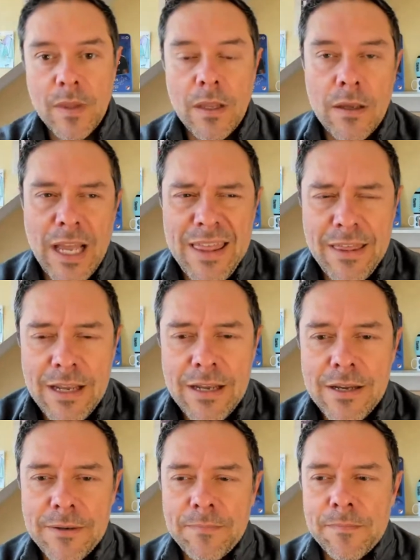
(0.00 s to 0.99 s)
I
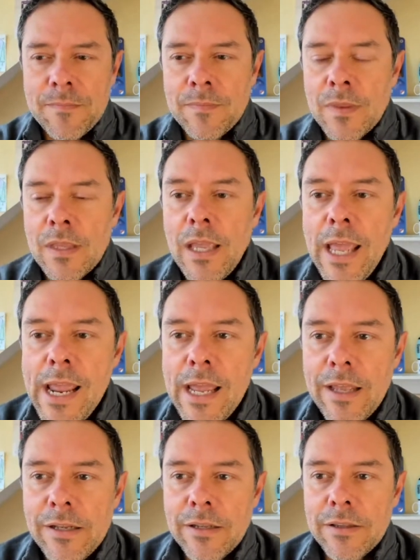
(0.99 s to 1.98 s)
think.
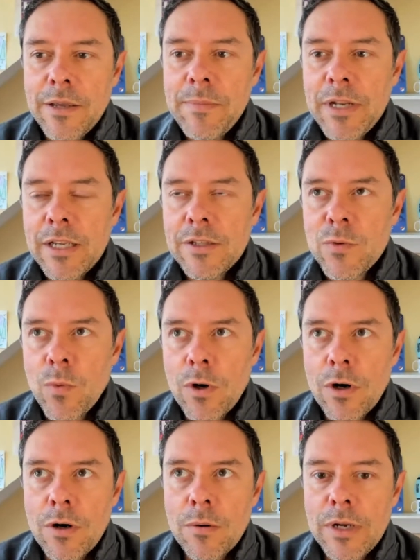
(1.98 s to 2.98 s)
And limiteds
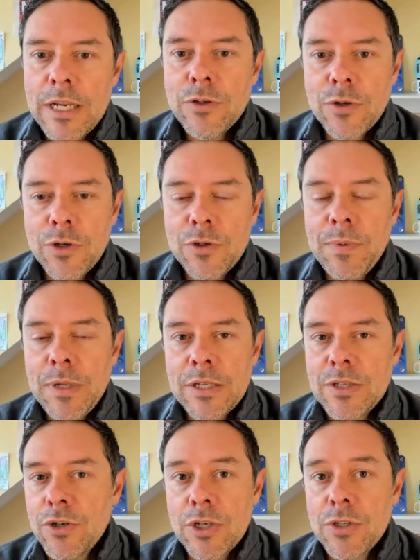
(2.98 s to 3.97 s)
were introduced
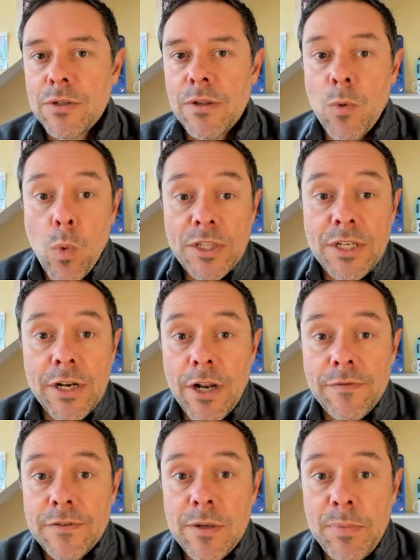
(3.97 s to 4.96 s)
because there wasn't
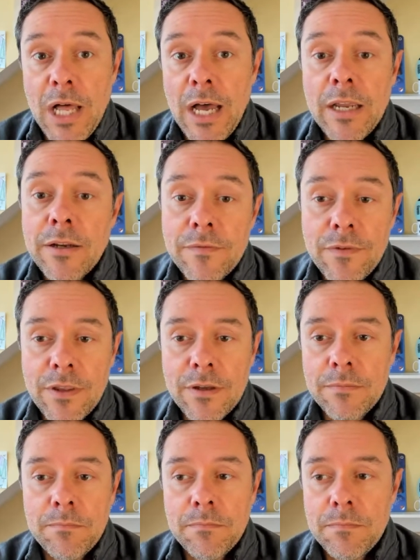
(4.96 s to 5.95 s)
enough supply for
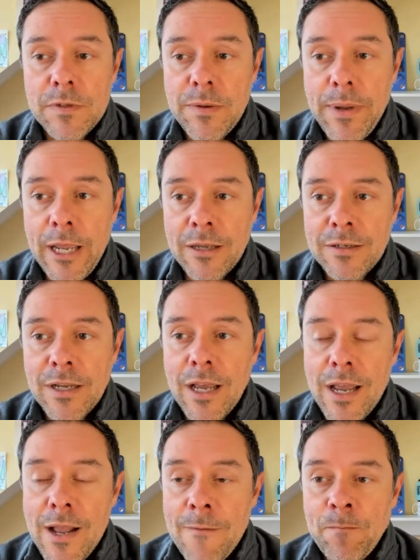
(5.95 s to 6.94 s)
the demand.
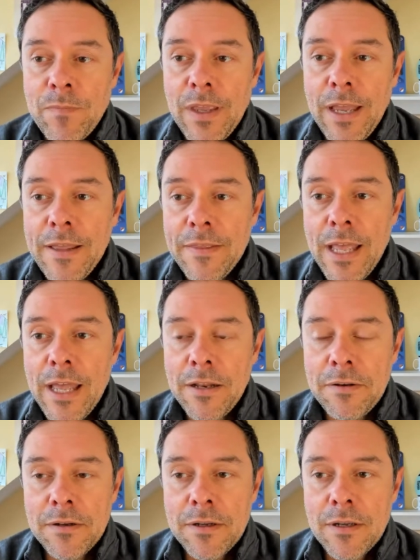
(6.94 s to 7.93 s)
And
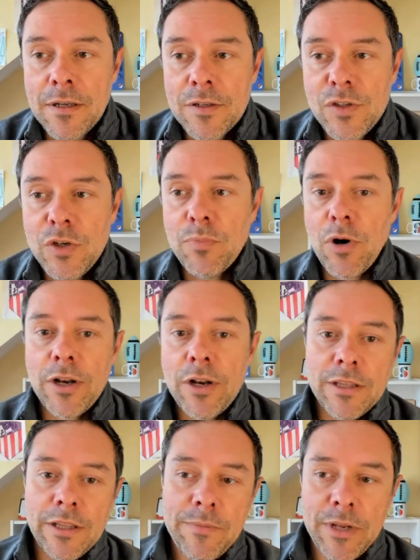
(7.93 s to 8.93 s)
then so you brought
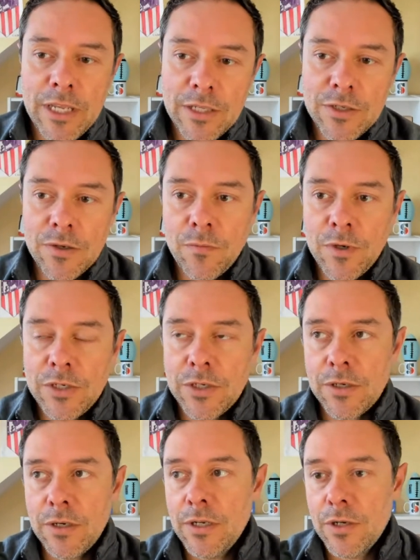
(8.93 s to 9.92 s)
in limiteds,
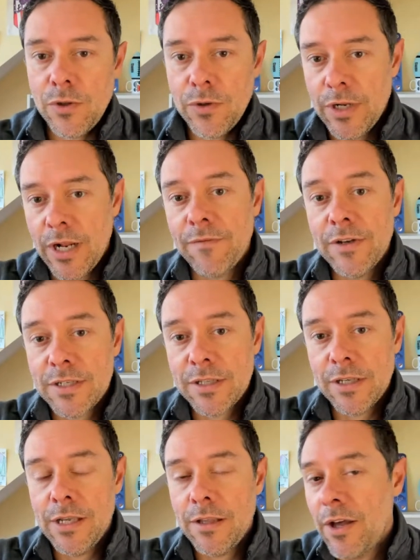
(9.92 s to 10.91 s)
which included
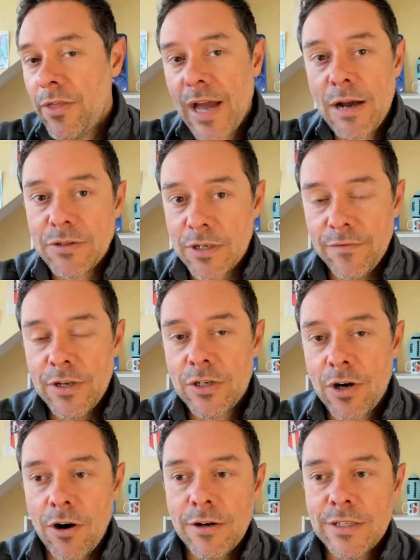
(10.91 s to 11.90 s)
obviously 1,000 of each
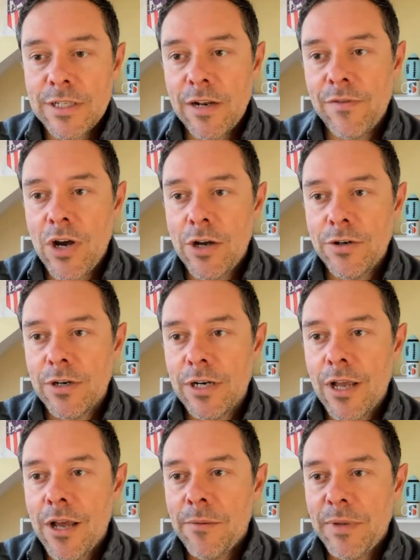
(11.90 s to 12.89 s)
card instead of 100.
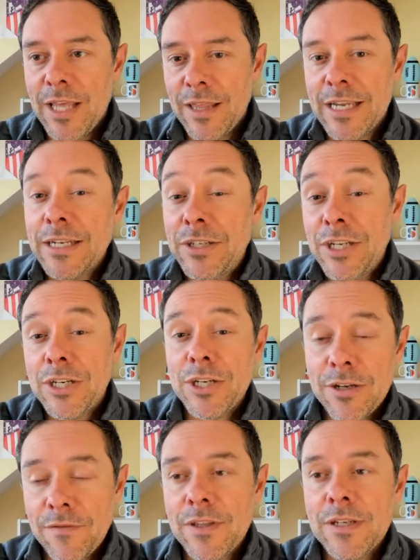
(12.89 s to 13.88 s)
But then the
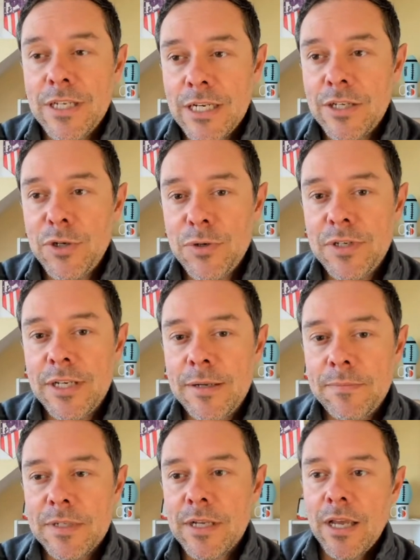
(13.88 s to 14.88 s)
addition of the D2
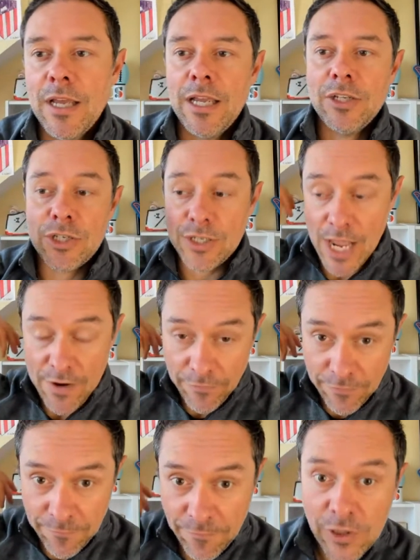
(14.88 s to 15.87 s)
teams, it just like
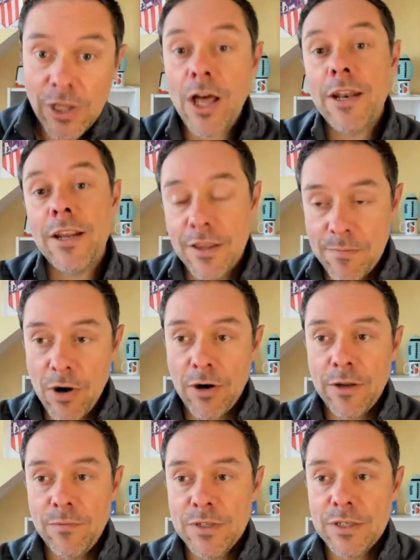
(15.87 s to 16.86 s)
flooded the
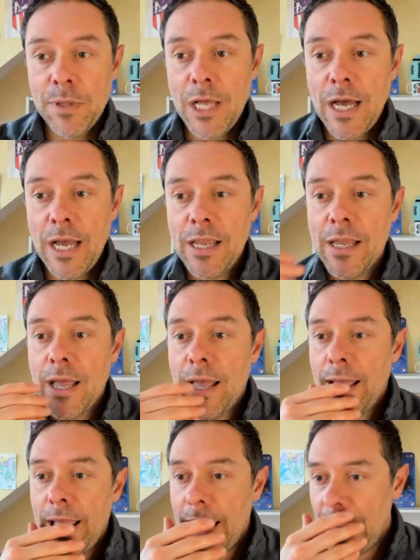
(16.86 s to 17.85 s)
market with supply.
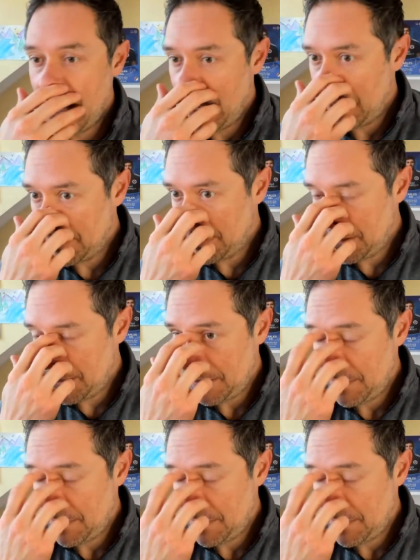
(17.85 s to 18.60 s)
And